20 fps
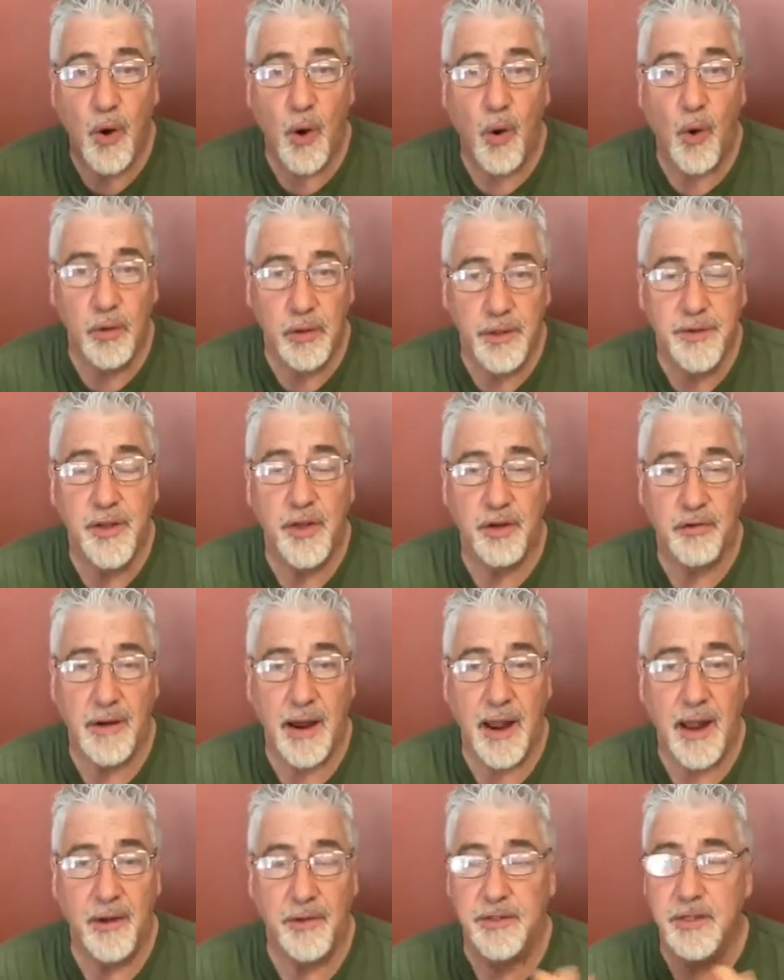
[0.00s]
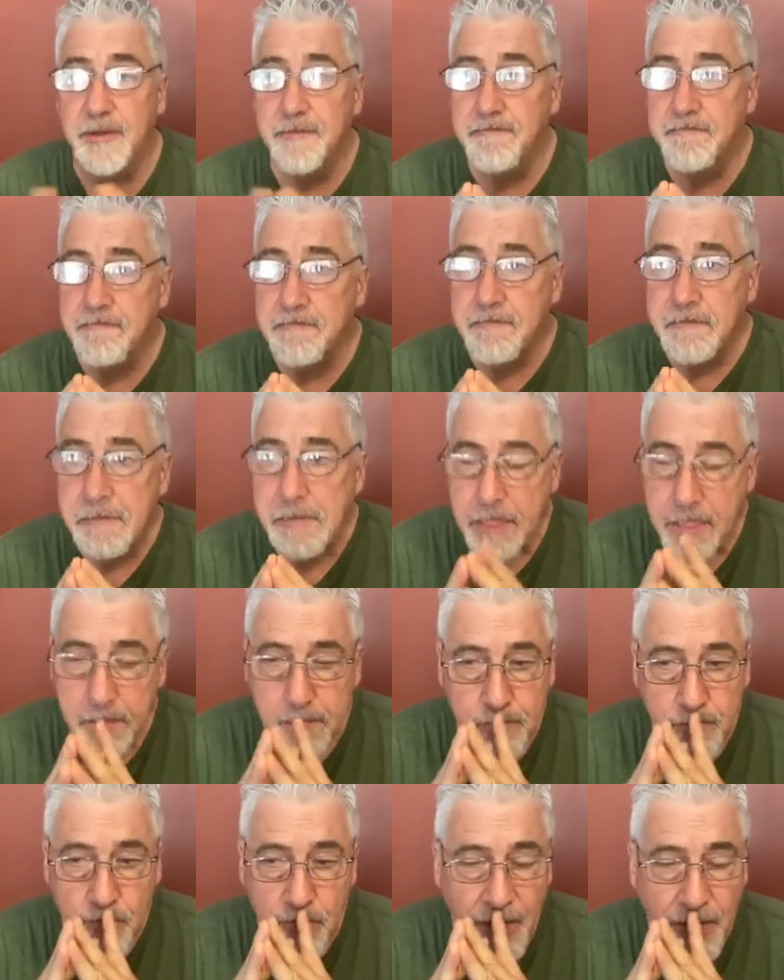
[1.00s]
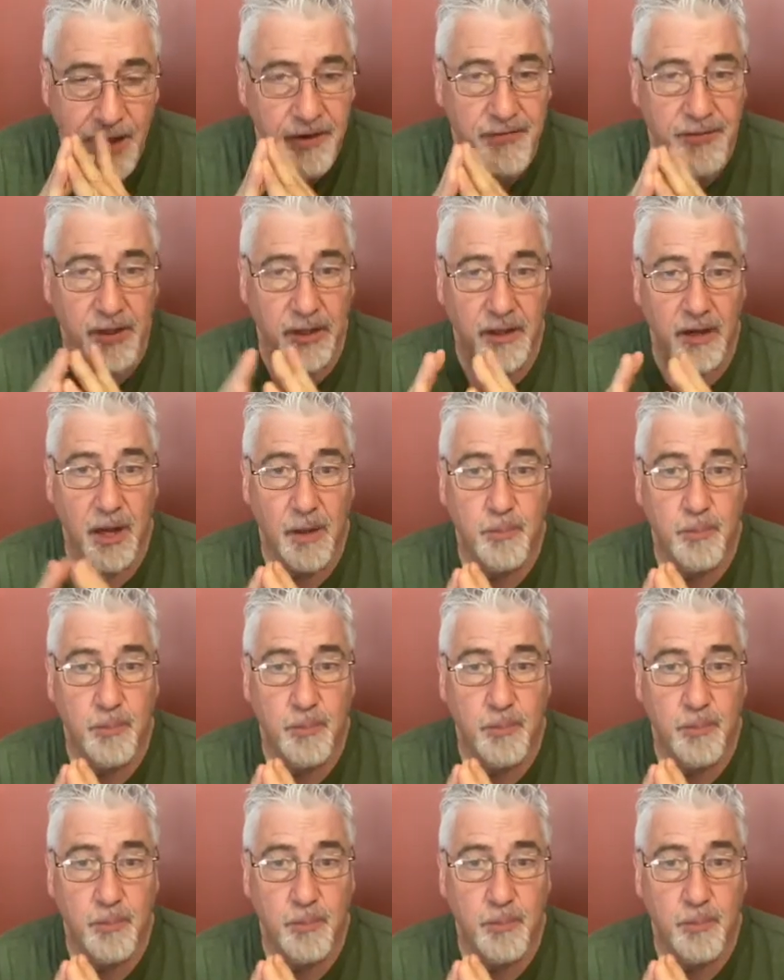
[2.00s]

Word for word: hole in the ground and fill it